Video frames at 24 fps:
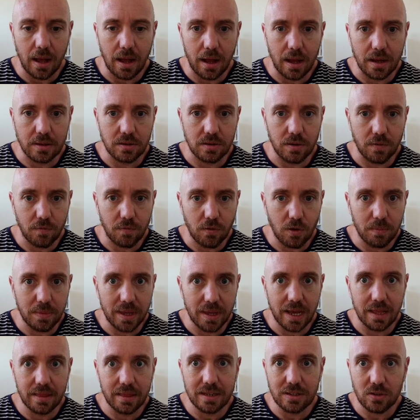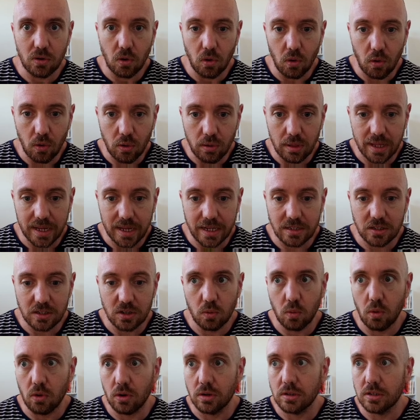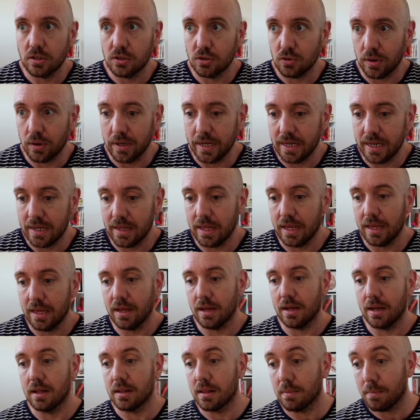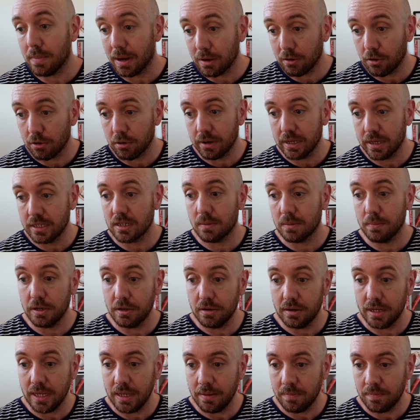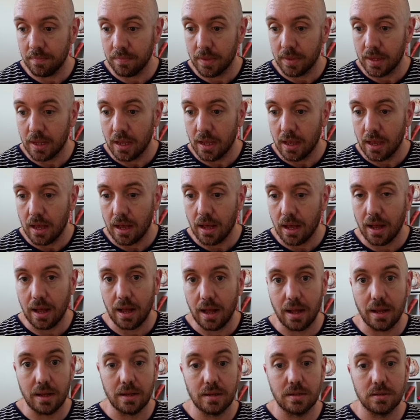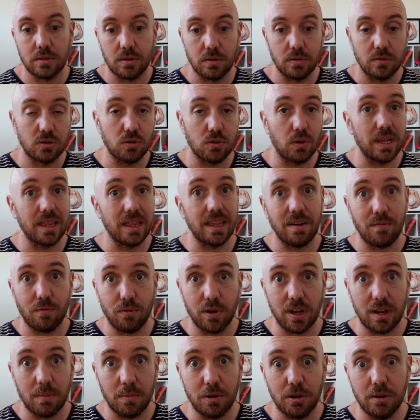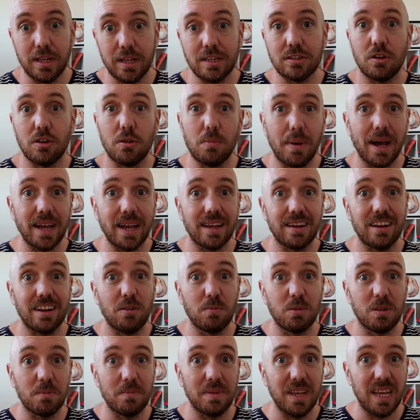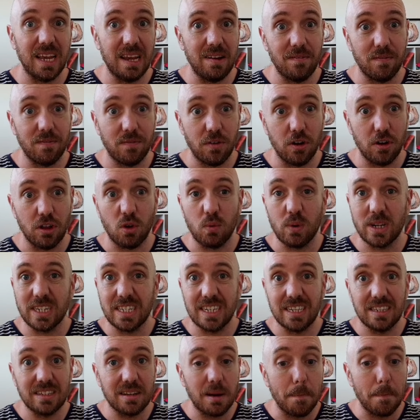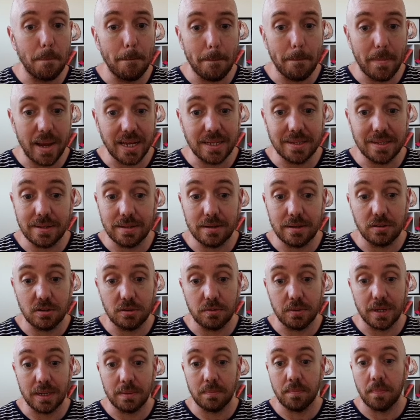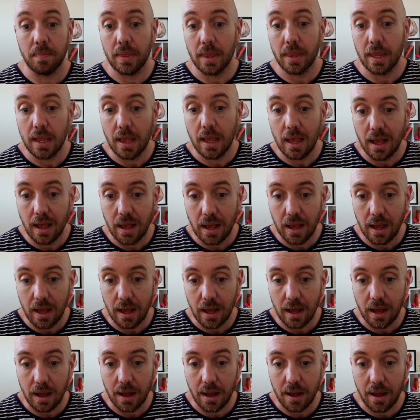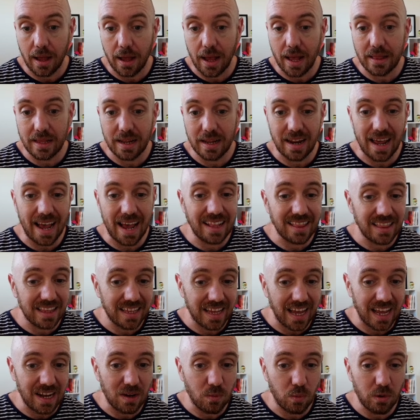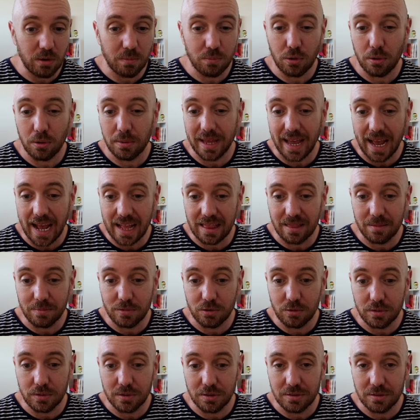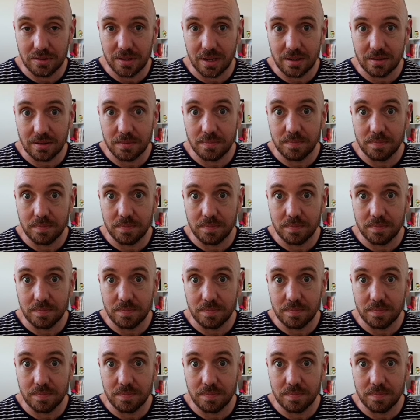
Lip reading: So from there, this all leads towards joining the microgreens community. So joining that free community, so Mike can help them even further, which he's amazing at doing. And then at the end, we'll probably add them to a newsletter.